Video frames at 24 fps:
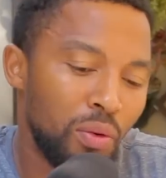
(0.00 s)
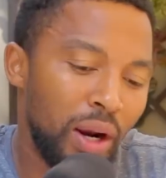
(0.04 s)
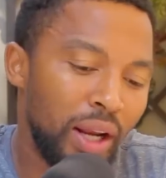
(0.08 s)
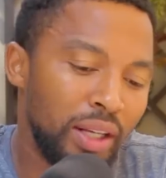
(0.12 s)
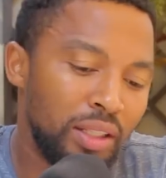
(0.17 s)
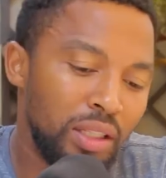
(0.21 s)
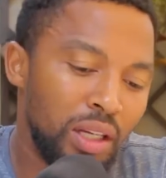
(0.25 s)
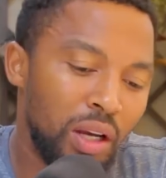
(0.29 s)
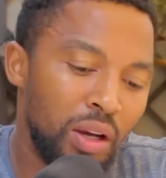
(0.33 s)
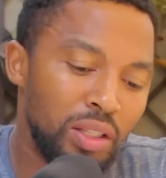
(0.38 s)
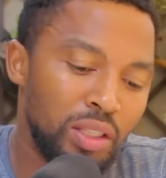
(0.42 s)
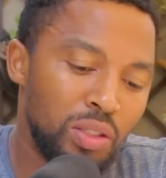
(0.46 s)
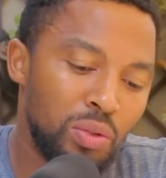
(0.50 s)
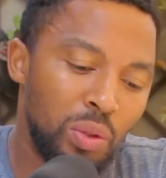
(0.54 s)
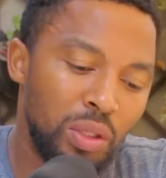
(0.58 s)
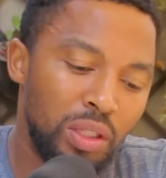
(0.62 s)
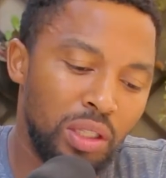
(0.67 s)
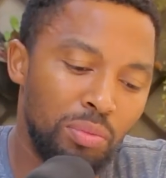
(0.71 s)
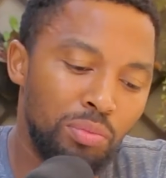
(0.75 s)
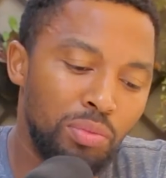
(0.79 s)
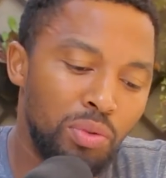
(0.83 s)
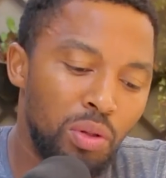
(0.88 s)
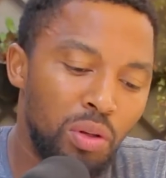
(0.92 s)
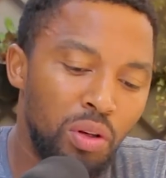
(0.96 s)
Right now, I just want
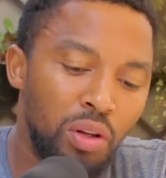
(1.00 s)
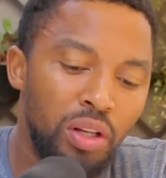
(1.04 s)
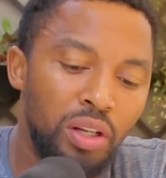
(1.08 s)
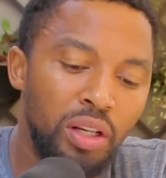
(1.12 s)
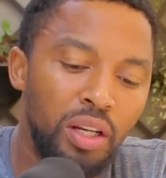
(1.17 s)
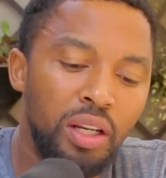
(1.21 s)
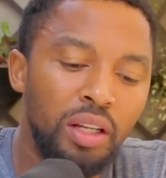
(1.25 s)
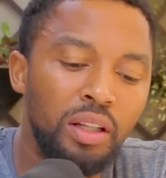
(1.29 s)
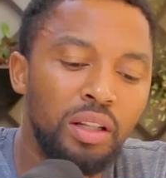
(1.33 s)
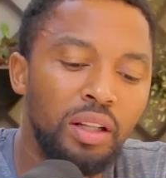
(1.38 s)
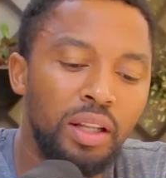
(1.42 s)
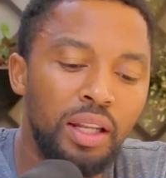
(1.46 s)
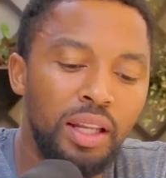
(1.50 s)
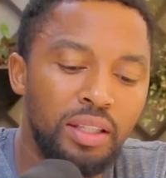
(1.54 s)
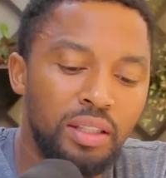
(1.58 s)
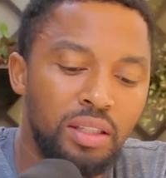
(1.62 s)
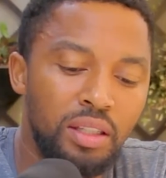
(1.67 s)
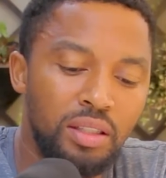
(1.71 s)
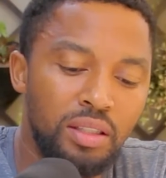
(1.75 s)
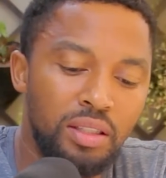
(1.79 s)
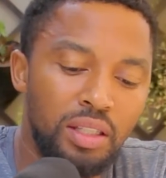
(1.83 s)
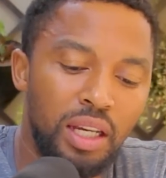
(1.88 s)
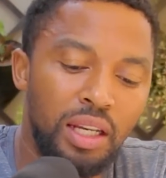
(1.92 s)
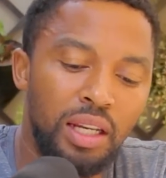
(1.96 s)
them to learn little
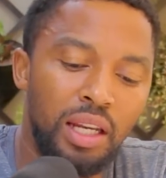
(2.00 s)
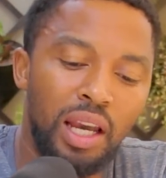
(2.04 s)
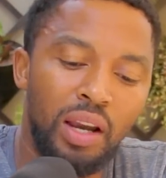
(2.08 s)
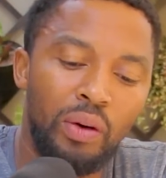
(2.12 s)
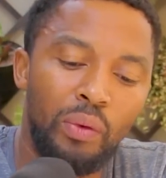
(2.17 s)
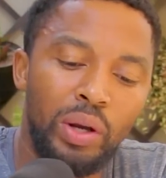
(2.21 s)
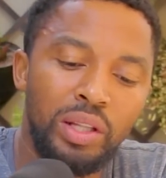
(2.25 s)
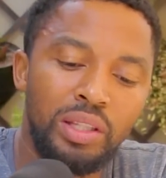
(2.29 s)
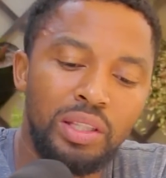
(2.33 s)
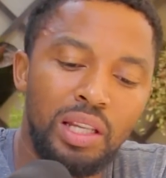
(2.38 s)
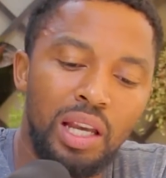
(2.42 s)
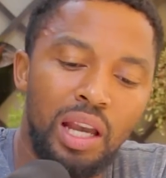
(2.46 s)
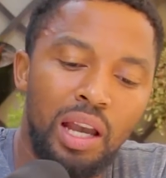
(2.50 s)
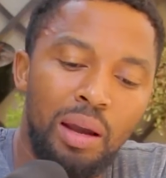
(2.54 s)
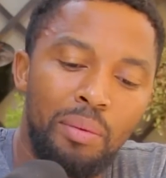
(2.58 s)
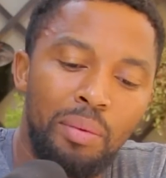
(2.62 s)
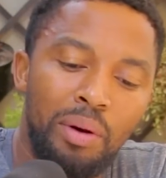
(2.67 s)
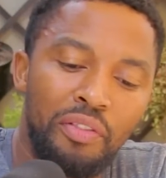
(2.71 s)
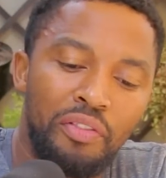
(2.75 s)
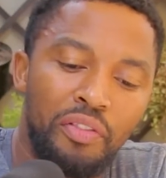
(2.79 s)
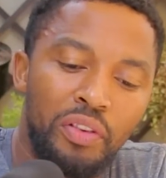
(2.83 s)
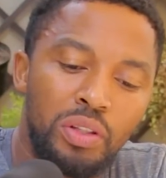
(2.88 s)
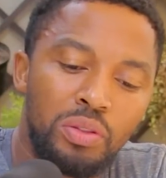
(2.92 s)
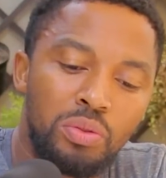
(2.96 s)
lessons. And I want
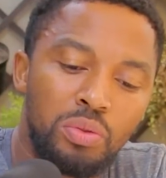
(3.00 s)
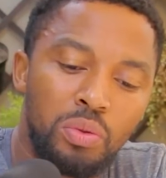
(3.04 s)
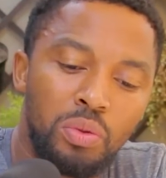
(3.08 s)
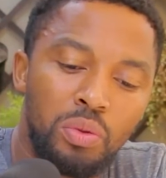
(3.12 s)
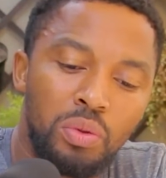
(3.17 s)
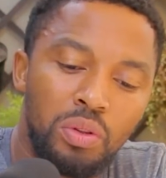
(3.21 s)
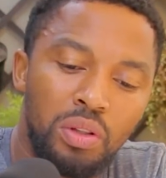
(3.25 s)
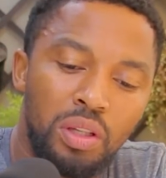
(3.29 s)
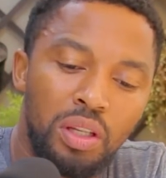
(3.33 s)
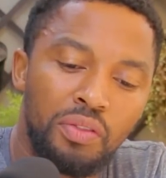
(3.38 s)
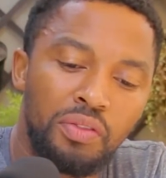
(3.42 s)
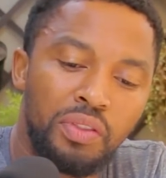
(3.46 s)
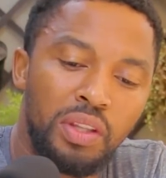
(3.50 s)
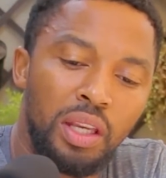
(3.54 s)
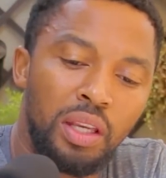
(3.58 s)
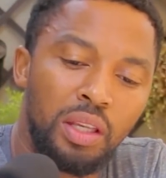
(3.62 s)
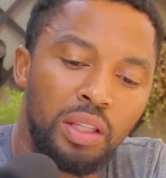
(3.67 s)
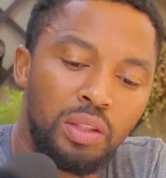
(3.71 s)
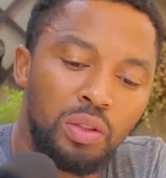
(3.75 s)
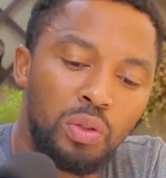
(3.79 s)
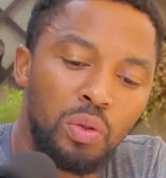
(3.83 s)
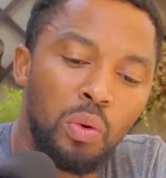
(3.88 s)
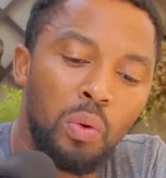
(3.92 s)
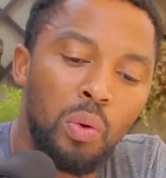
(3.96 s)
Abafe to, if they
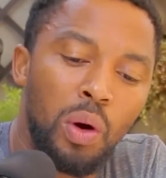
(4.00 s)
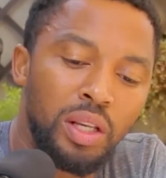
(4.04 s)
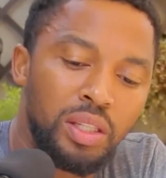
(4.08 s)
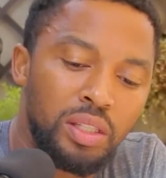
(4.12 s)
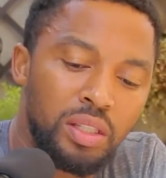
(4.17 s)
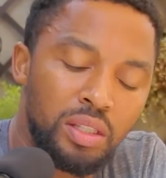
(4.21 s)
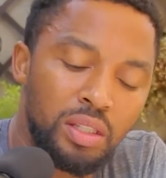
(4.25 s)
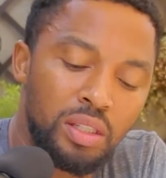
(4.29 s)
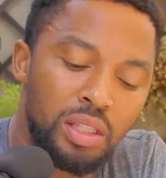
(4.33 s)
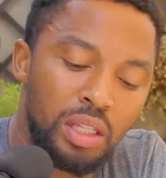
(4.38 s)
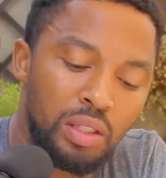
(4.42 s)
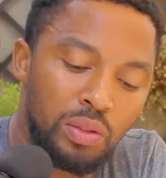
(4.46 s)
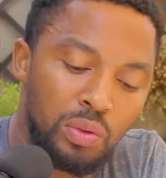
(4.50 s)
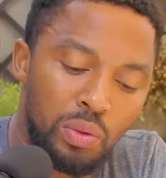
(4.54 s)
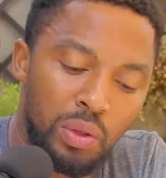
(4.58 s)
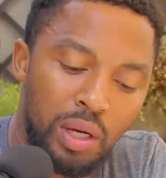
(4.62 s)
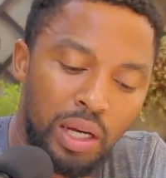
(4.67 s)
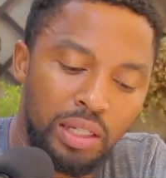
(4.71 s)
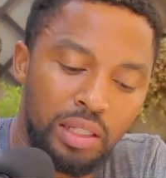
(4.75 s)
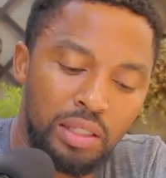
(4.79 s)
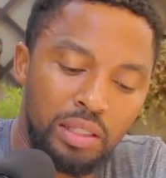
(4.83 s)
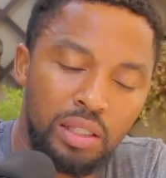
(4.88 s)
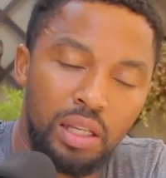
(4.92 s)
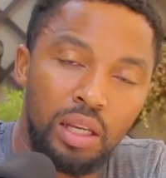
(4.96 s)
do watch this thing, to
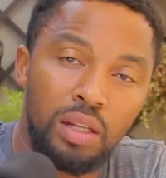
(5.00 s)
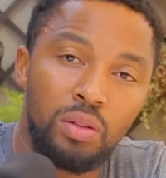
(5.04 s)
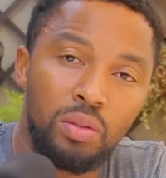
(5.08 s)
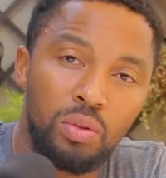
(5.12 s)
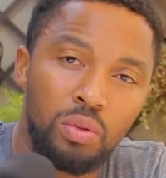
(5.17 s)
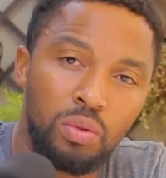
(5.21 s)
understand